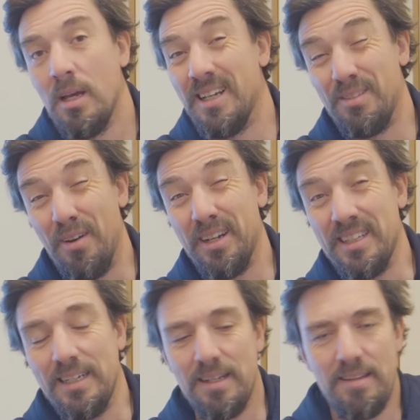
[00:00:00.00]
It's very
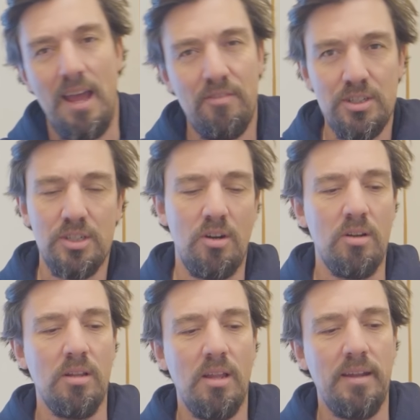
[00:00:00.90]
clear that the averages are
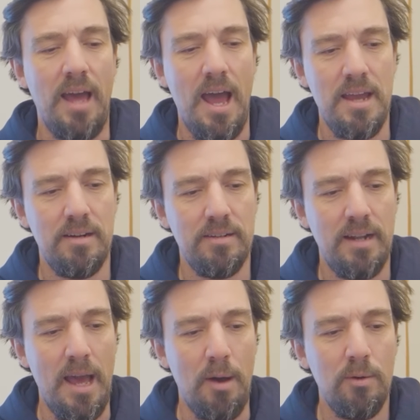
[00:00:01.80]
a lot higher
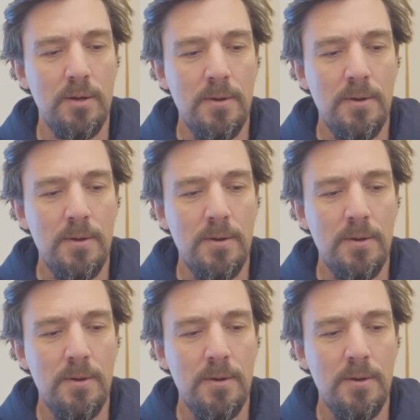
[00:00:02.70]
now.